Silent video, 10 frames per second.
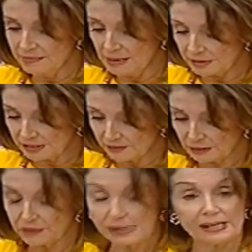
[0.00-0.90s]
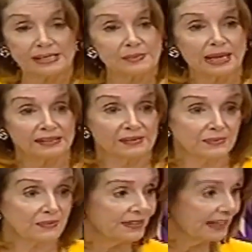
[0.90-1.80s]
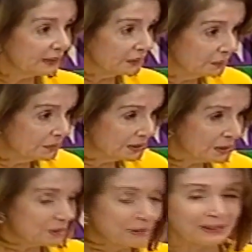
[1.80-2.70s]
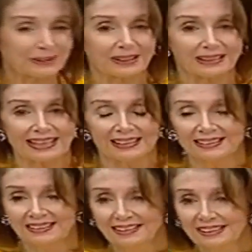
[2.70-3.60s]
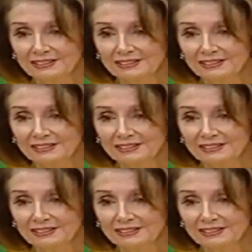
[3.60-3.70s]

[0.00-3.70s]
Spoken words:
Members of and thank you, Mr. Speaker, again,